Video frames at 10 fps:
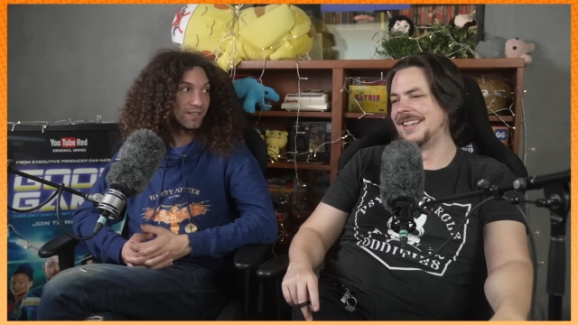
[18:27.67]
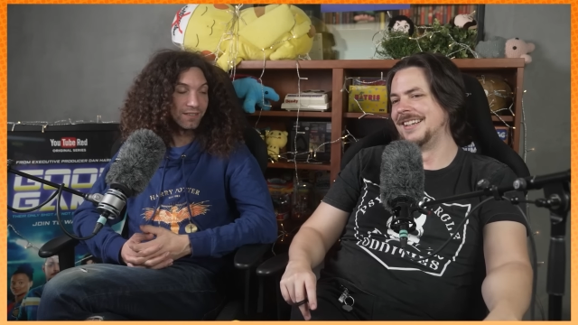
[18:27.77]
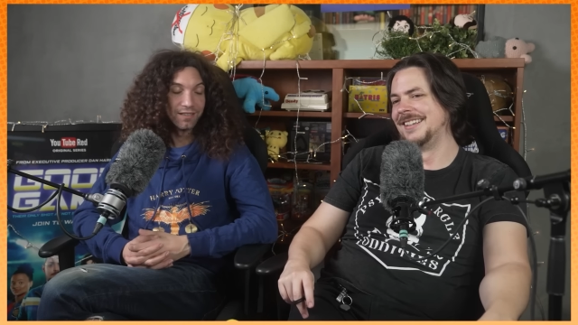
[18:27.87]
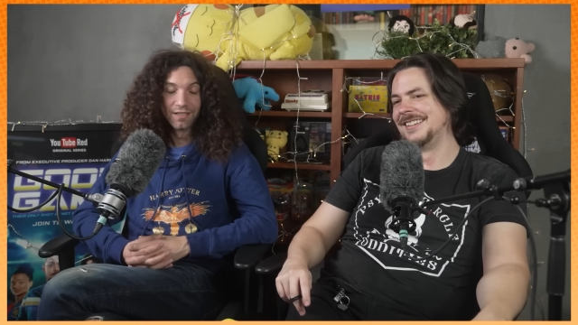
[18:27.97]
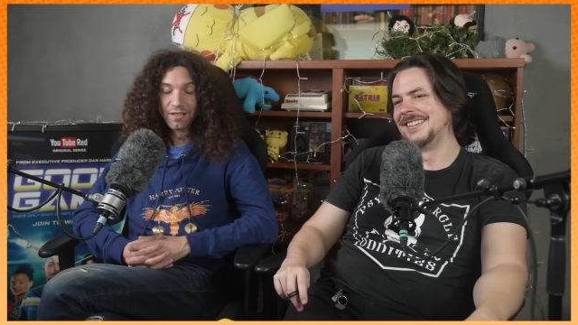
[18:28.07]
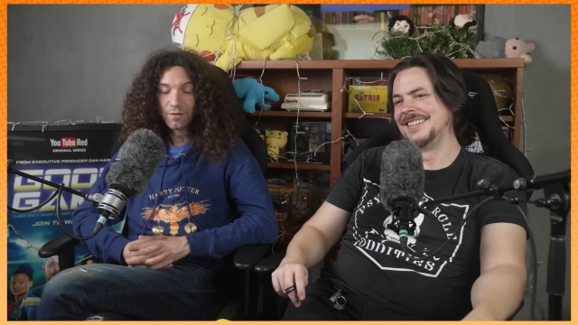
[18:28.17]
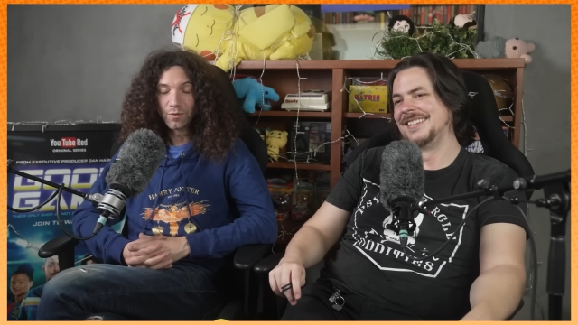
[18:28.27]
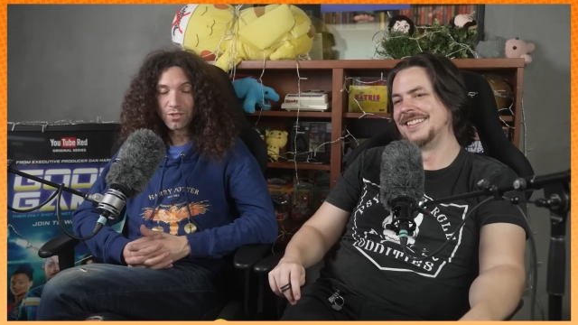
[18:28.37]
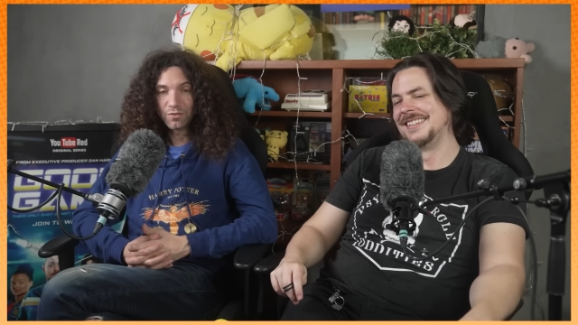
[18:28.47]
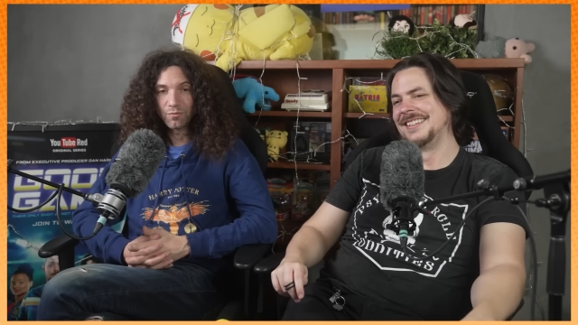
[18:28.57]
Speaker 1: Zelda,
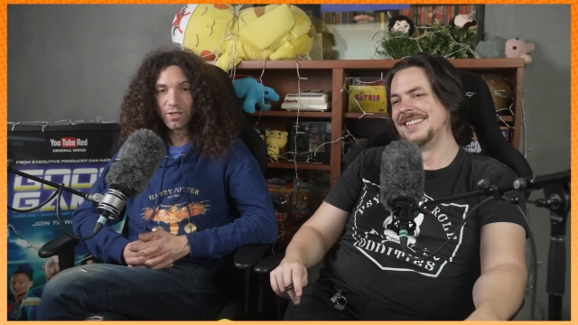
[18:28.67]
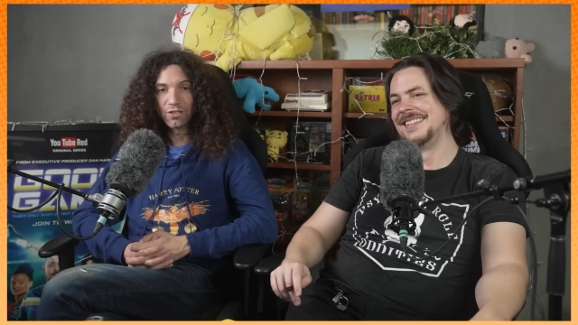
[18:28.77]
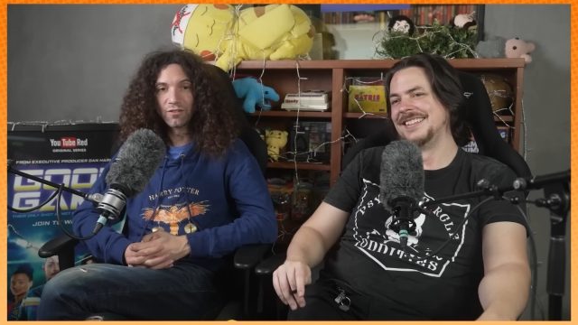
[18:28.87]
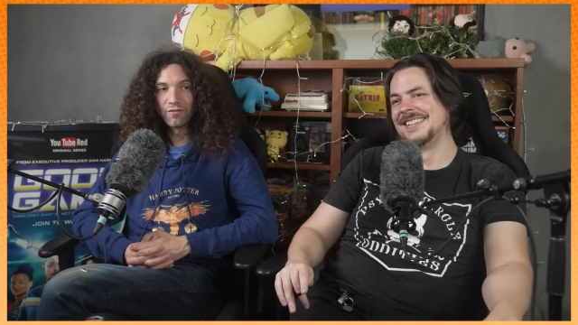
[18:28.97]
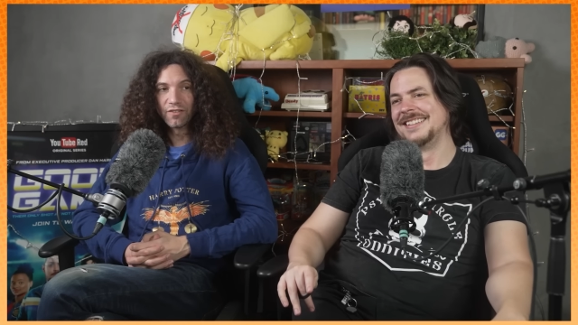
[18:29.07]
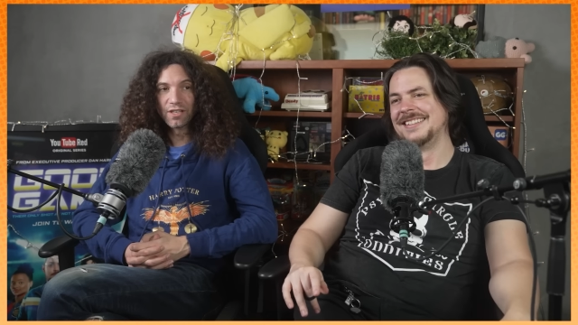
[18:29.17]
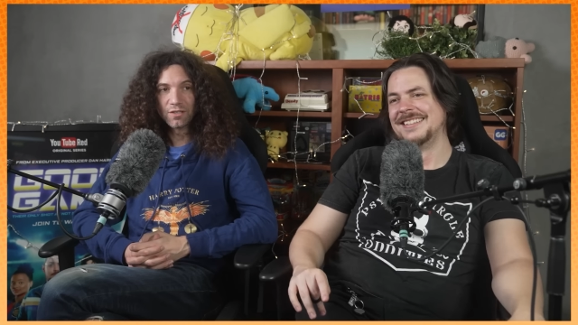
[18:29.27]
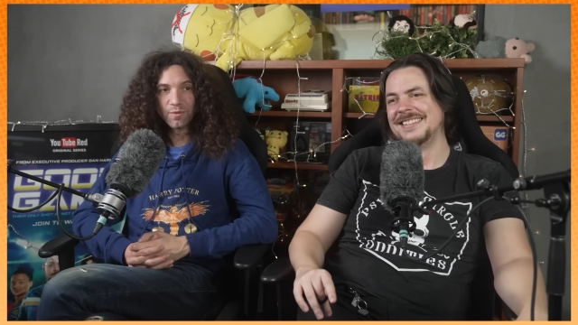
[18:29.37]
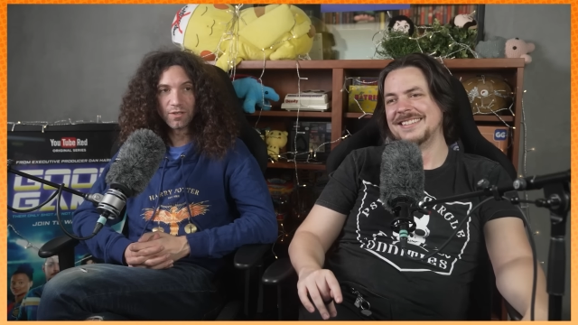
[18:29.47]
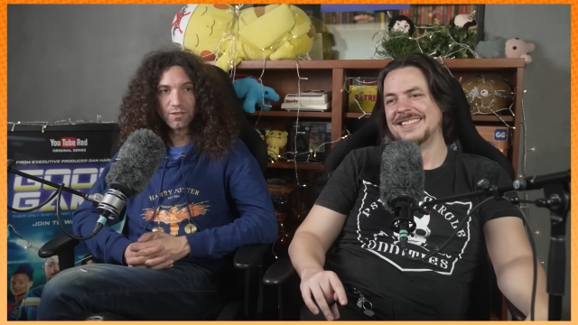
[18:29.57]
which we couldn't
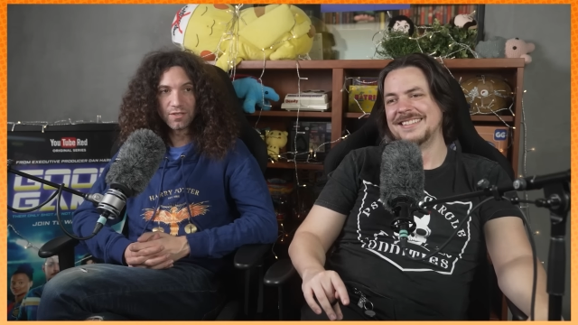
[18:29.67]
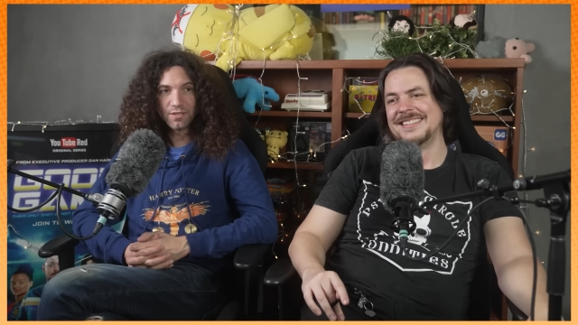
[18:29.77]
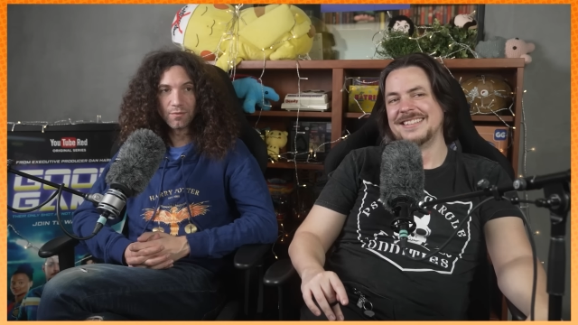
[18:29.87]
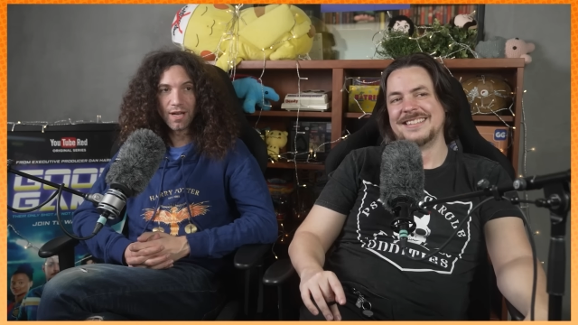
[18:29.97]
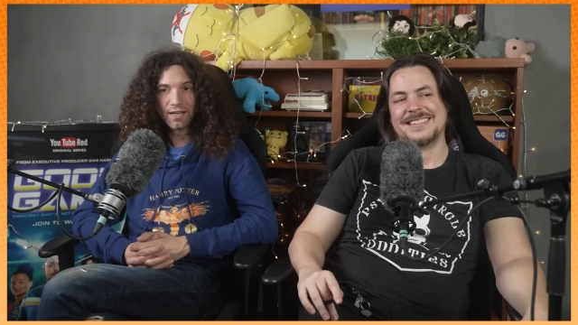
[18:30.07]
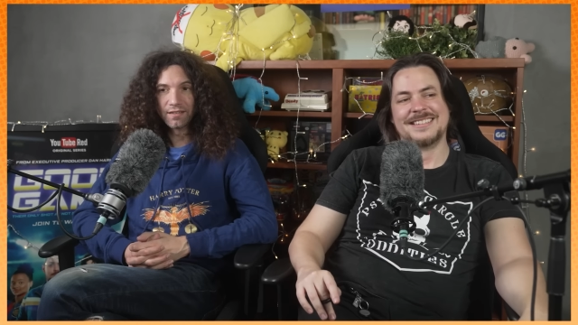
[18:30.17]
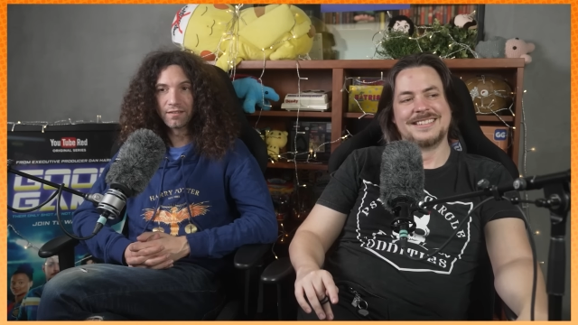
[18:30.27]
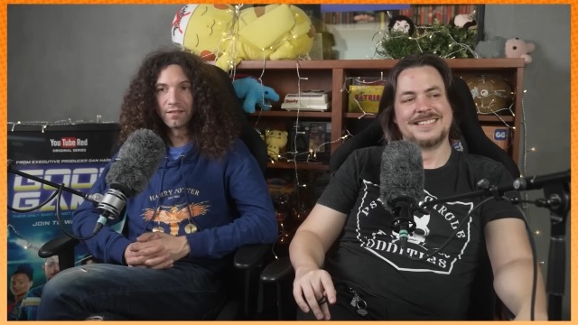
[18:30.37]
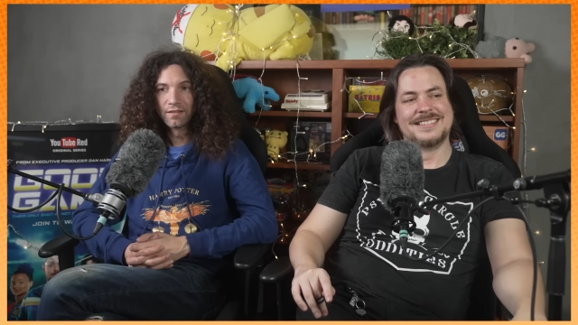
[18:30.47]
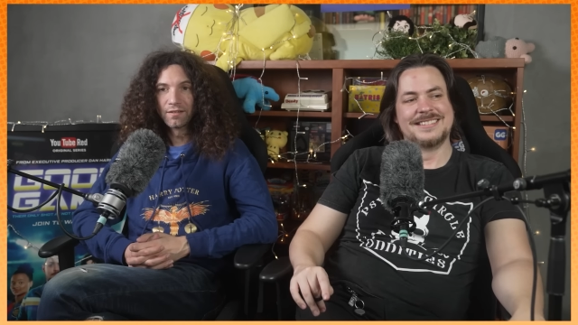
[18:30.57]
finish because you
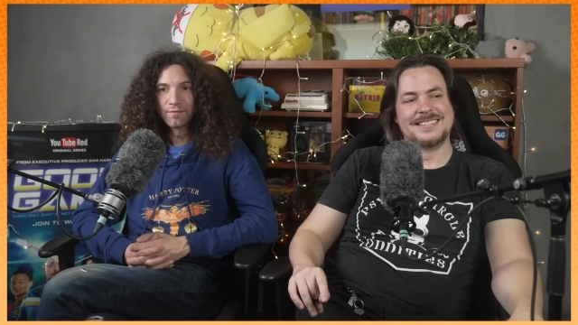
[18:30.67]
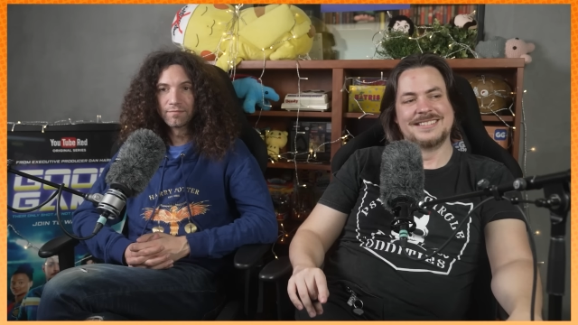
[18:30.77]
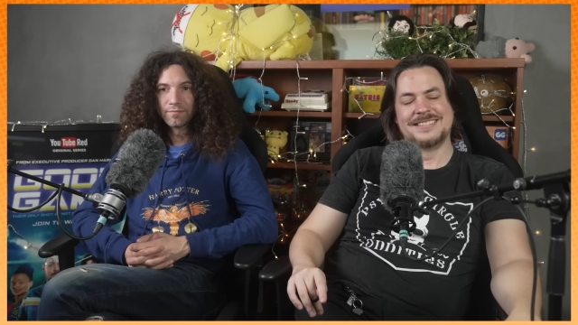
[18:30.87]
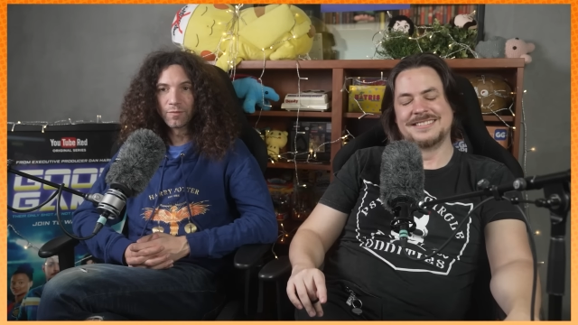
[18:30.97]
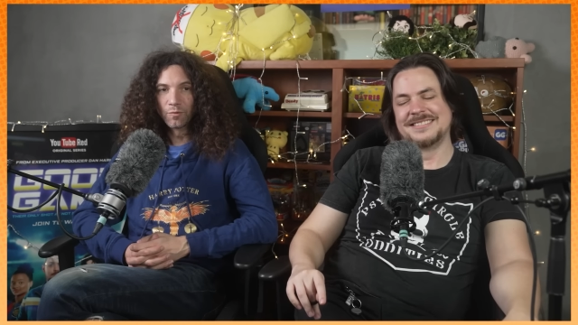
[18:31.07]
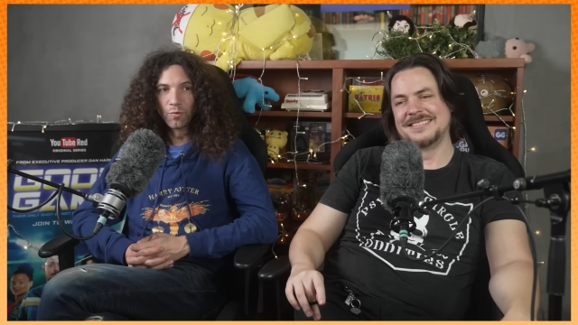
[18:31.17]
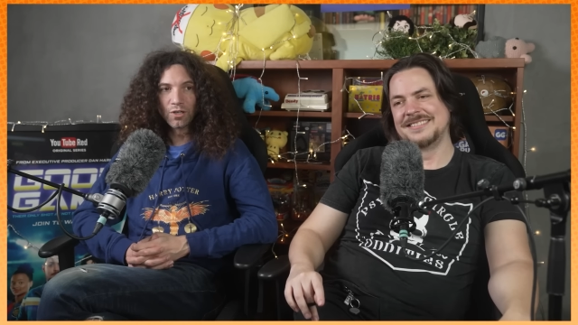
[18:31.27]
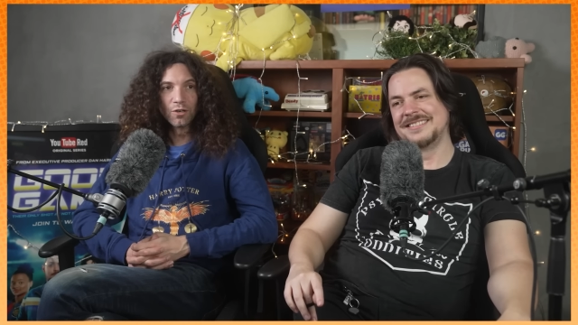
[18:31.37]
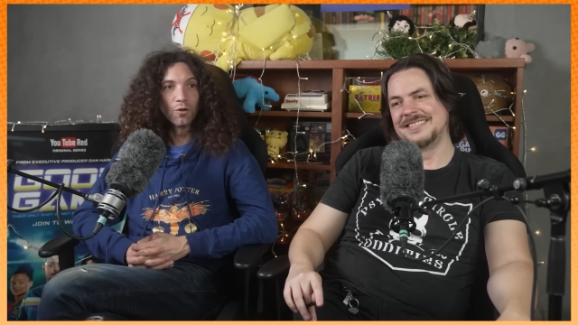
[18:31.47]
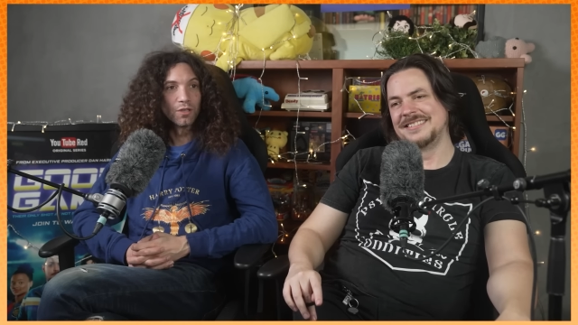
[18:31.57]
had
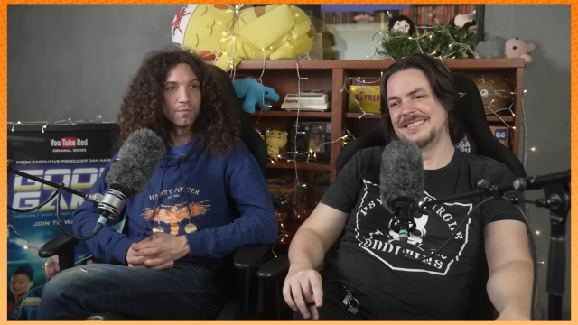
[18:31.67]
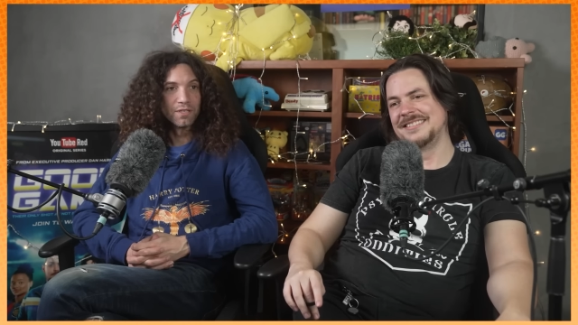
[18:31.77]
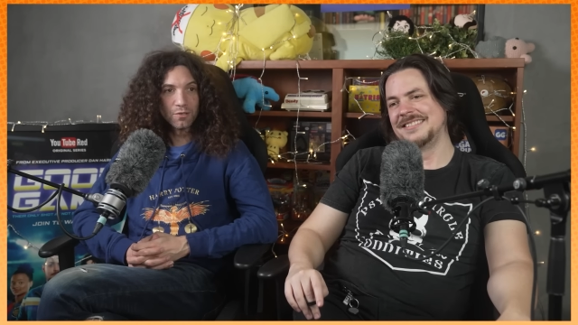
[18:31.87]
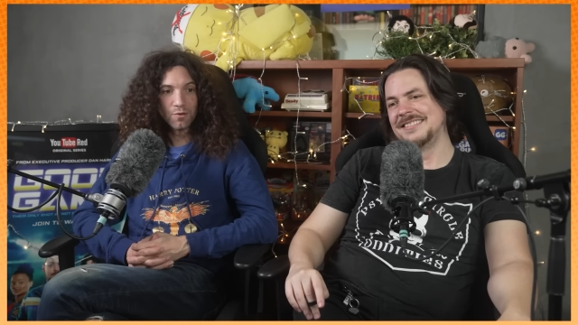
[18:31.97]
what could only be